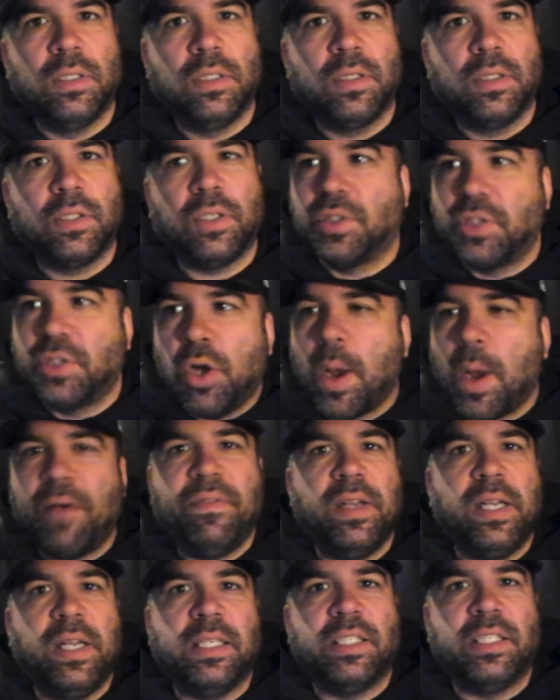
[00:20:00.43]
There's no
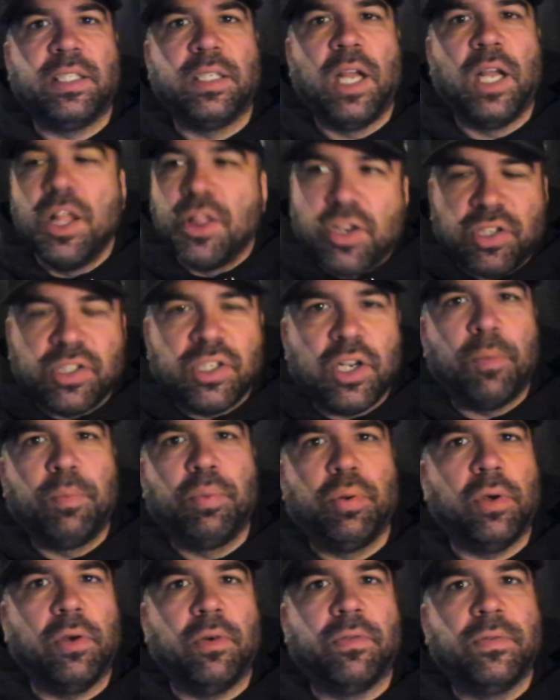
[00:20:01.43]
evidence. There's no proof.